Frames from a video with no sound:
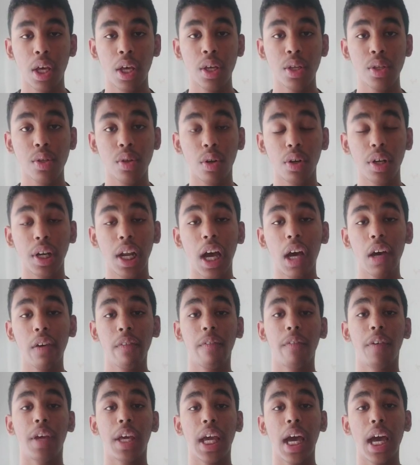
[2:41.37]
So now
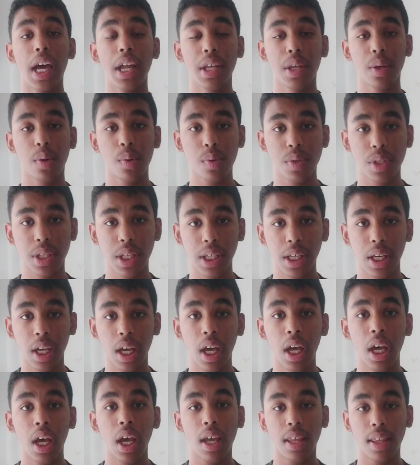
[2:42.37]
we are using
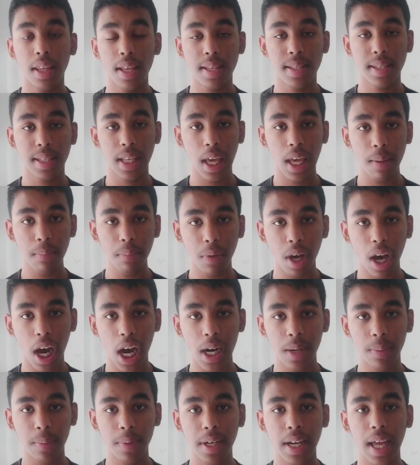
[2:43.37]
the same
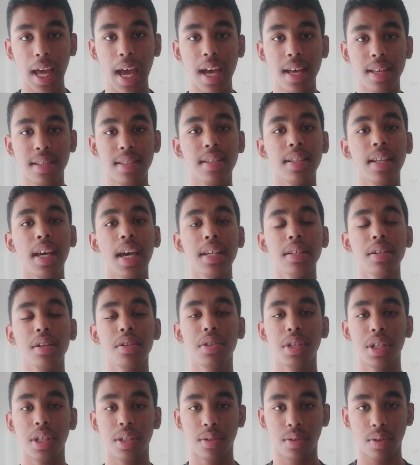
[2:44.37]
carbon as an
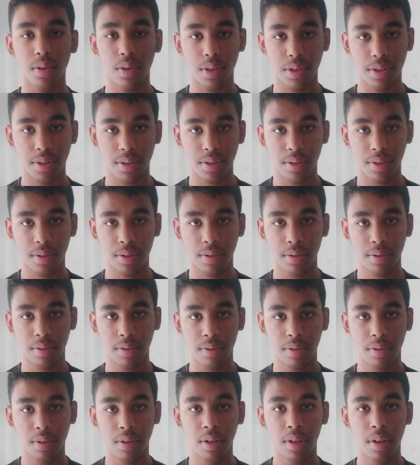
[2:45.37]
energy source
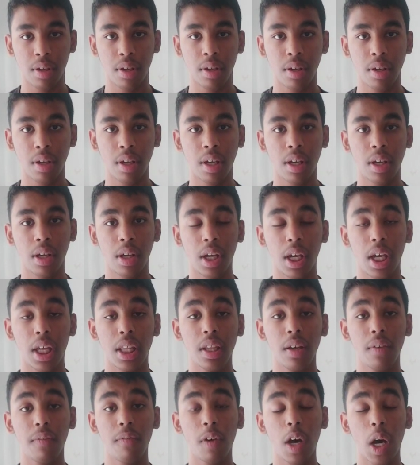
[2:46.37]
in
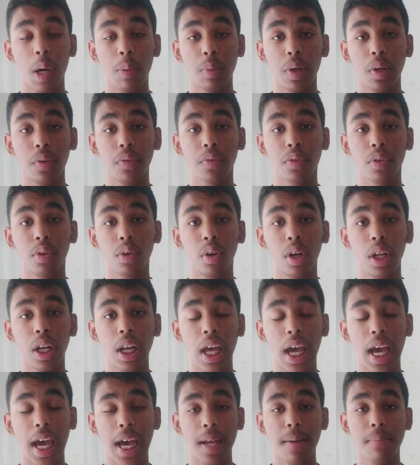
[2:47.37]
the form of coal
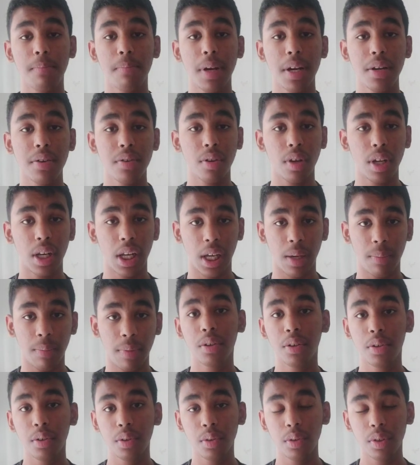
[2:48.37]
and petroleum,
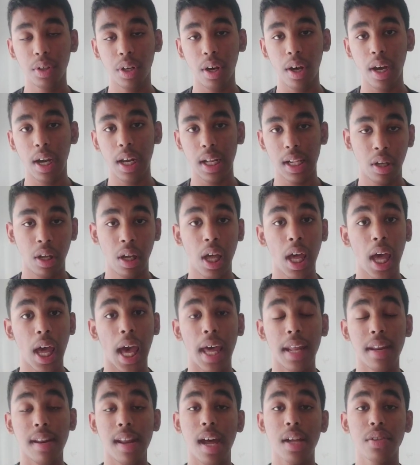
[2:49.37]
crude oil
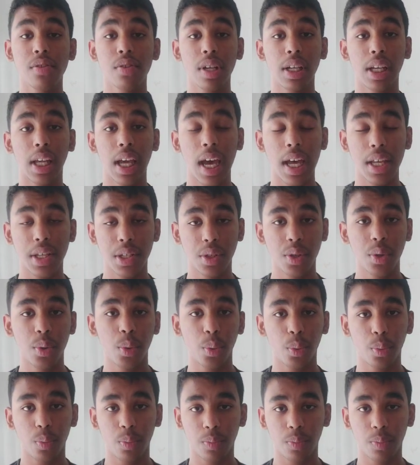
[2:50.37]
and natural gas too.